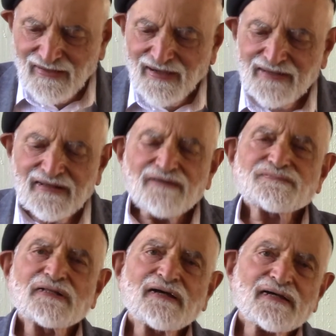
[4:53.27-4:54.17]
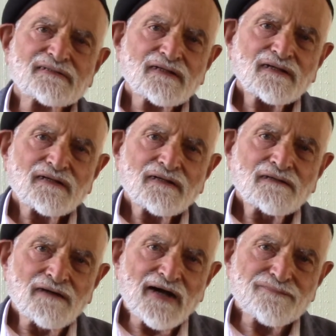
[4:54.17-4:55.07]
and after that,
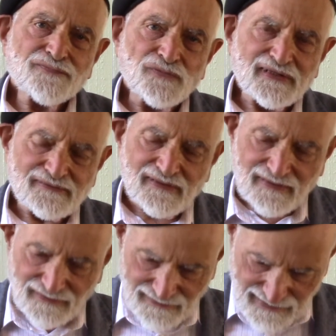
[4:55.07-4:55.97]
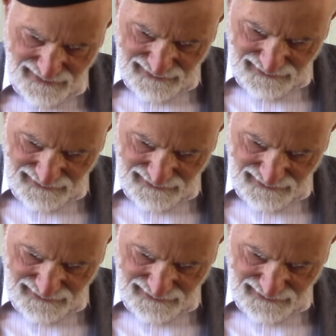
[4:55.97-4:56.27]
life threatening illness.